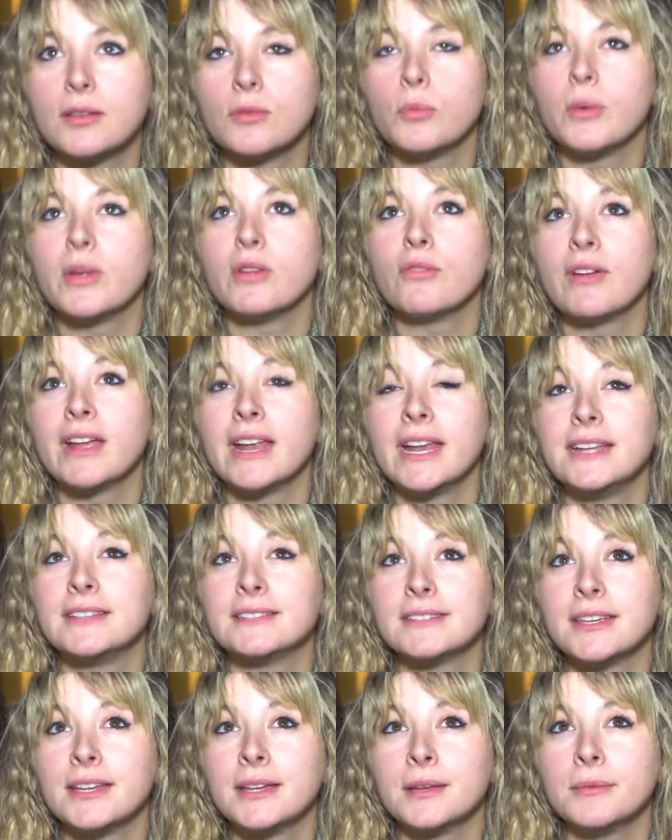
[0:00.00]
We ran
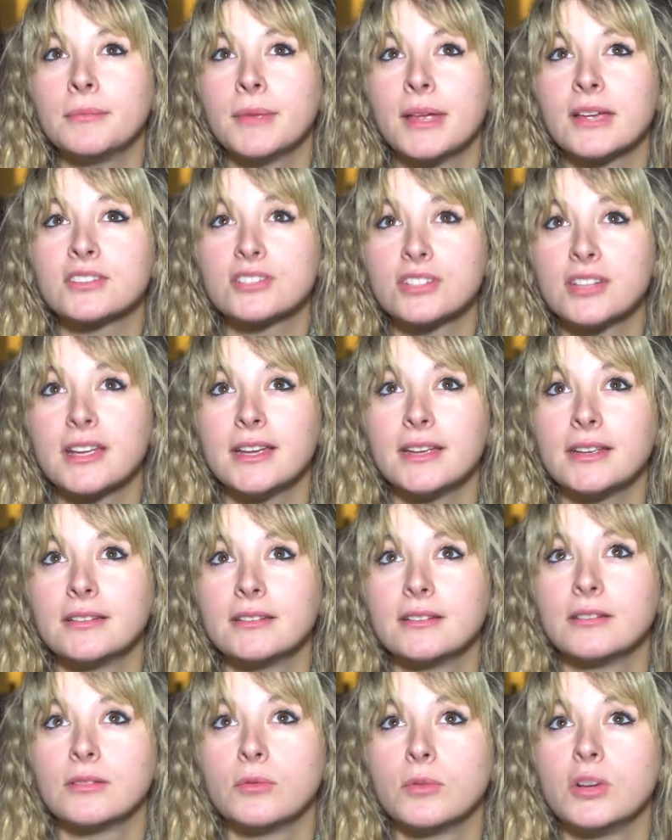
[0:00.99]
into him yesterday
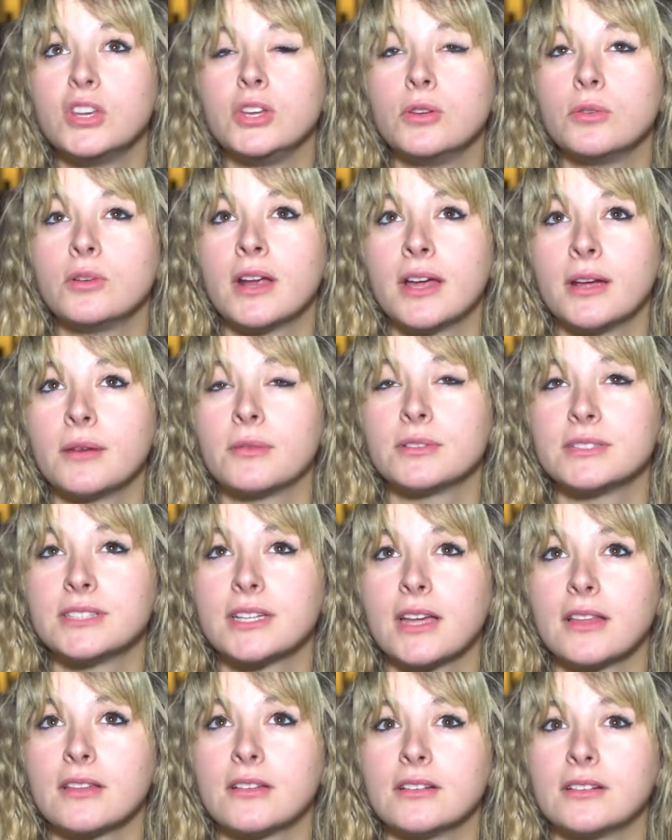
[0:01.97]
when you and I were
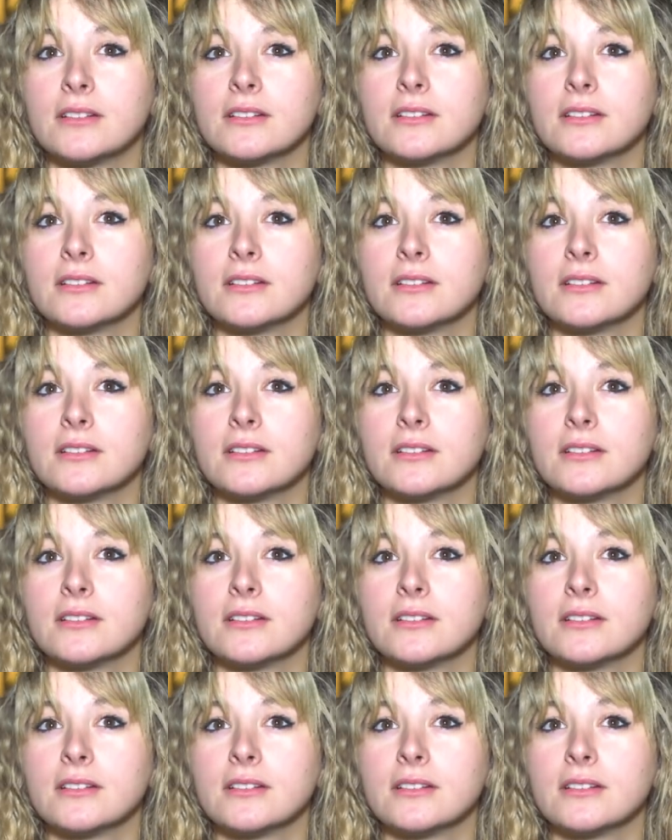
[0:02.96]
together.